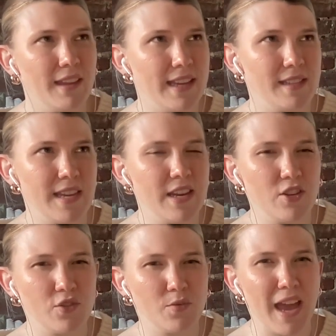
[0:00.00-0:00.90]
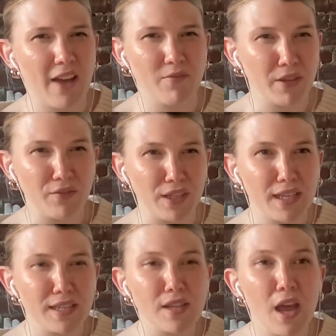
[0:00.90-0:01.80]
Like as teenagers, we have big
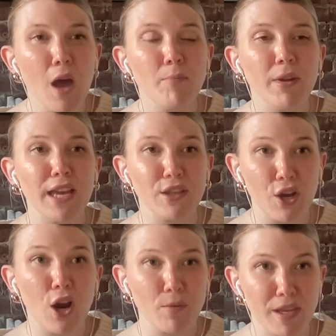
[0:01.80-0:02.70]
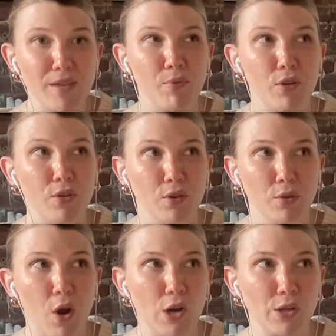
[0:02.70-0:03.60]
feelings, but like there are people
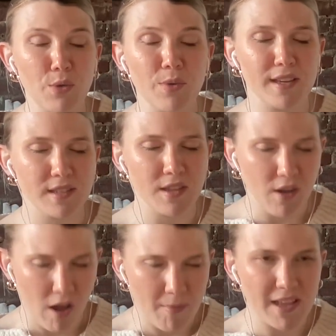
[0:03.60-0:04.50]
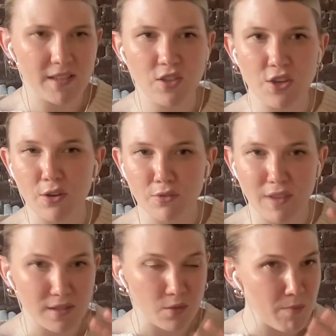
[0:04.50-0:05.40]
who argue with us in the comments, you know,
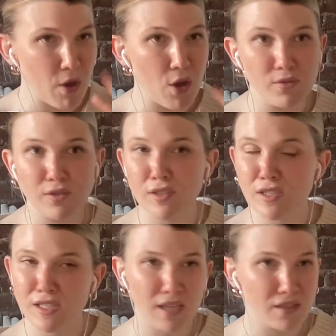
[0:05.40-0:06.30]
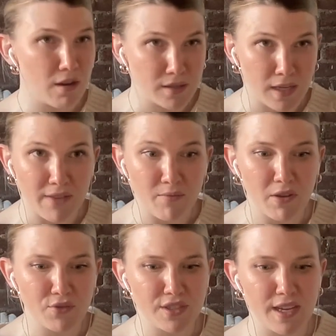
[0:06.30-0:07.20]
things that we post, TikToks that I've
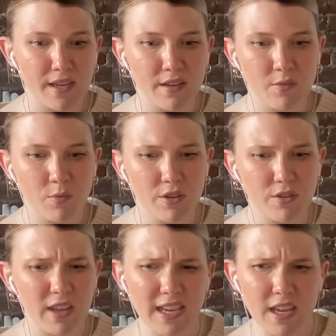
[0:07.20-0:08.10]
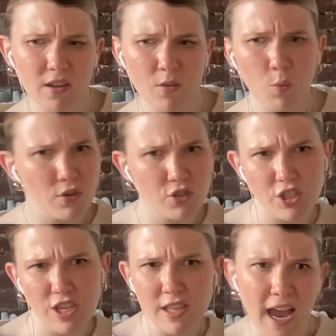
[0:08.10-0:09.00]
posted where they're like, well,
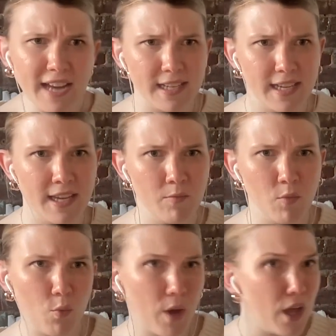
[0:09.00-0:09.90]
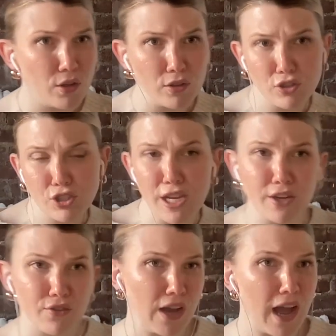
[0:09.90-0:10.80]
she lied to him. Well, she had
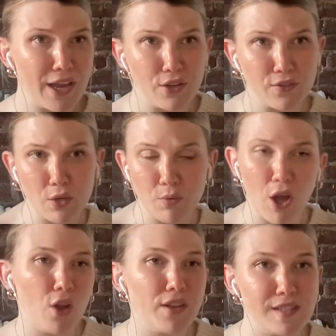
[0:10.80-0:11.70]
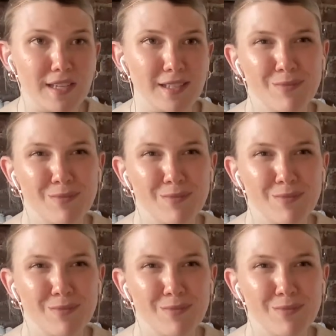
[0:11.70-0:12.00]
another guy over. Well, all these things.